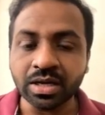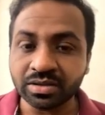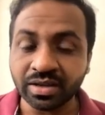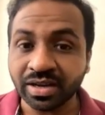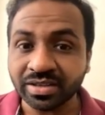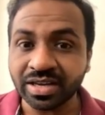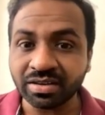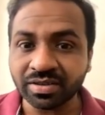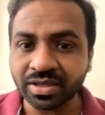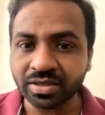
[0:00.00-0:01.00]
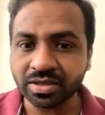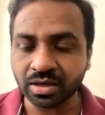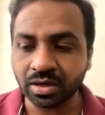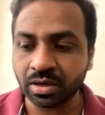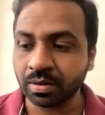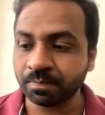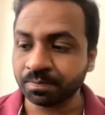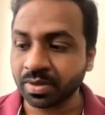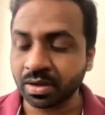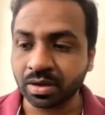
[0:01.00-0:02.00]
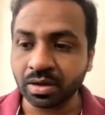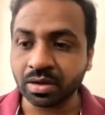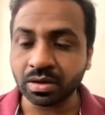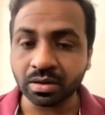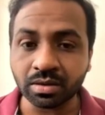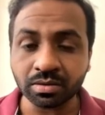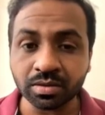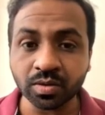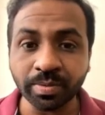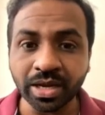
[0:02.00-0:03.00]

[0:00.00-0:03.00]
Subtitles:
theories and research, so